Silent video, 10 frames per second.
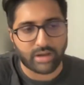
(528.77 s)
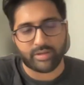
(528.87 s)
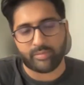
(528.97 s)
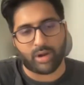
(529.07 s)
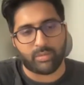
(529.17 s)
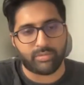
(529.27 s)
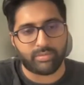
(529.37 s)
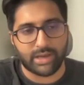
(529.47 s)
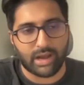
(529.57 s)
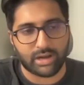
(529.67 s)
They're
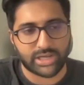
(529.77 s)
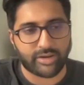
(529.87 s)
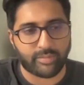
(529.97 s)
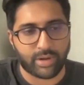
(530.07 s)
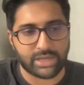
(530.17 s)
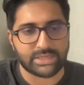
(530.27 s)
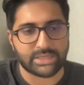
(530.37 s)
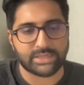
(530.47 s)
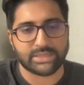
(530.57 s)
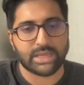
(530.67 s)
probably large
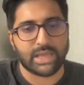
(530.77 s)
enterprises,